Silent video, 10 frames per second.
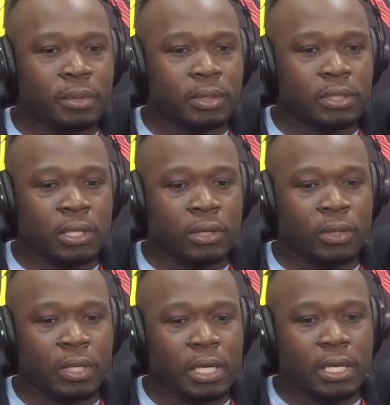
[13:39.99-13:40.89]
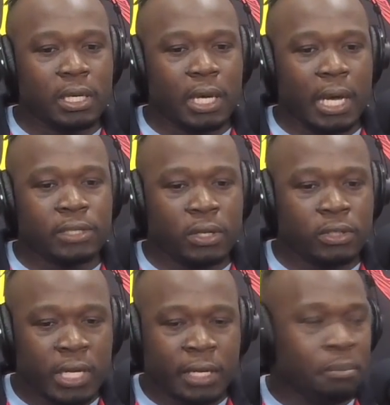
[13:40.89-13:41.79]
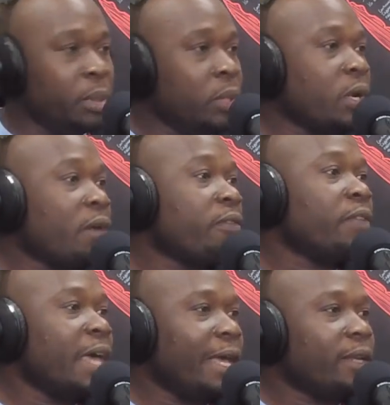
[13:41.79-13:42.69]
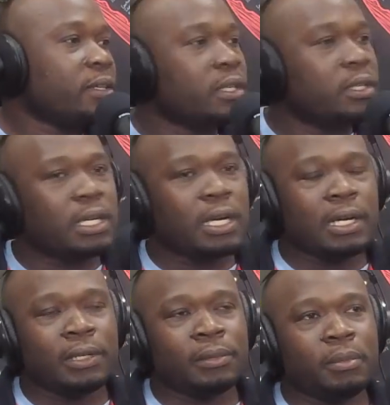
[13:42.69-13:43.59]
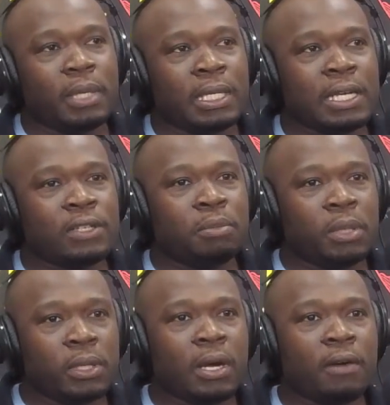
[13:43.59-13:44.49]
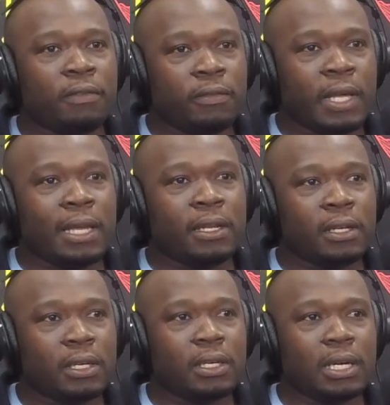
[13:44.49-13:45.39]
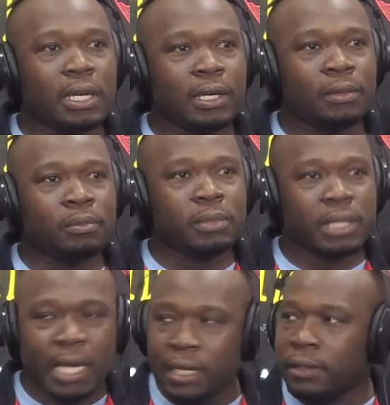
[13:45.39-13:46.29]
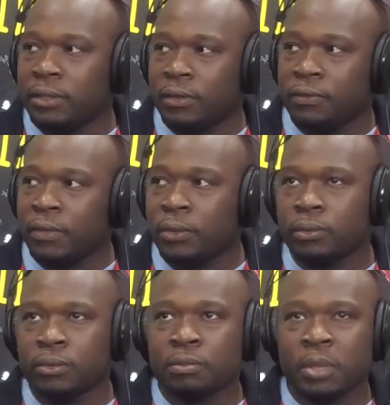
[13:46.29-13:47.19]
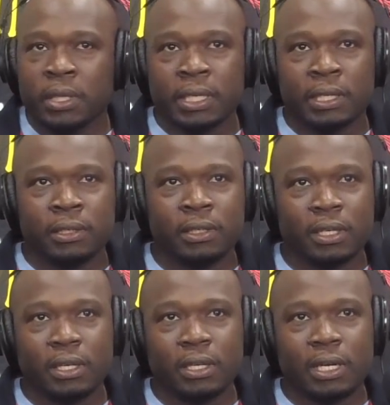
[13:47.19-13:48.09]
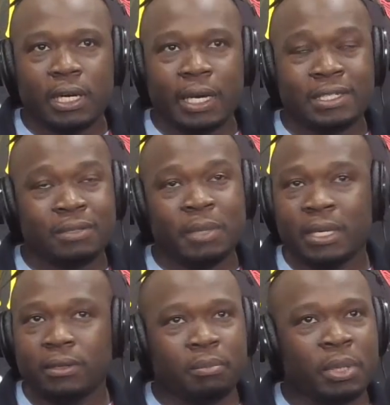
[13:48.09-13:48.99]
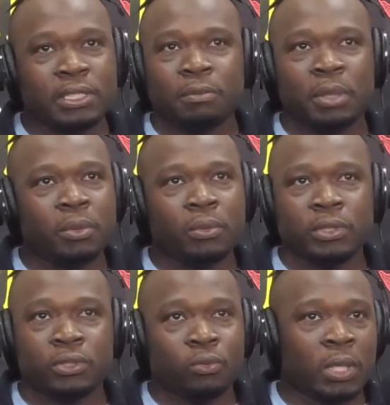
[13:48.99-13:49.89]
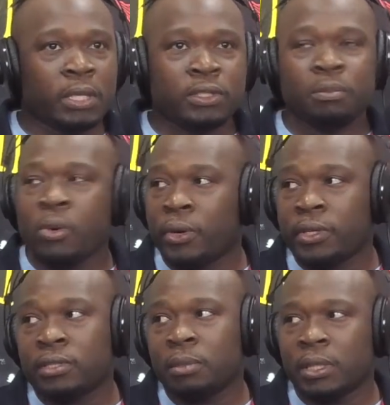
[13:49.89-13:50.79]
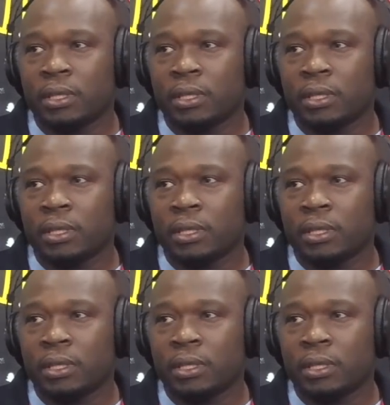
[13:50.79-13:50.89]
So I started trying to build off of that. And as I was building off of that, it kind of, flowed through Splunk, and I just met a bunch of people who were just willing to pour into me.